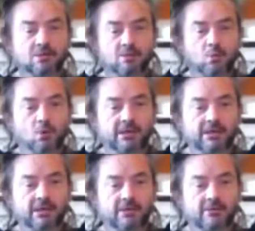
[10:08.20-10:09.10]

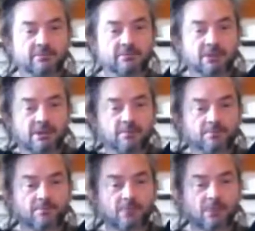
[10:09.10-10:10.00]
widening um,
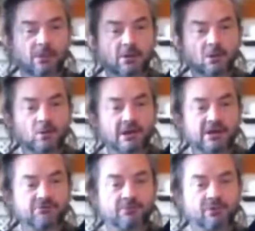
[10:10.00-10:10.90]
away
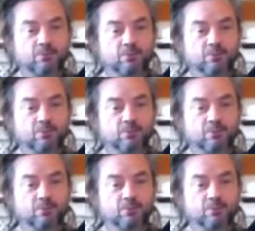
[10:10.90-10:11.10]
from you.